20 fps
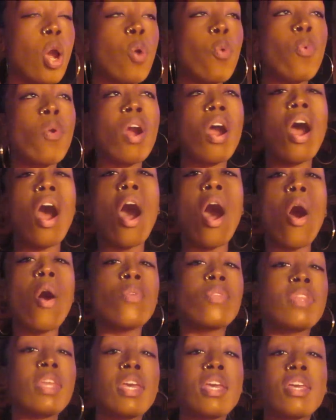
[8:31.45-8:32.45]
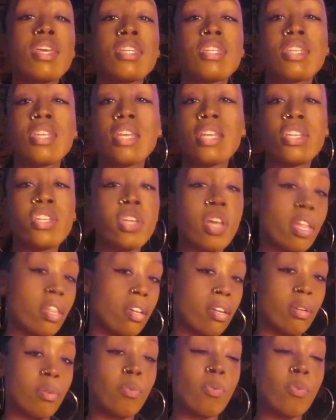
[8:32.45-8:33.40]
we're all things to each other.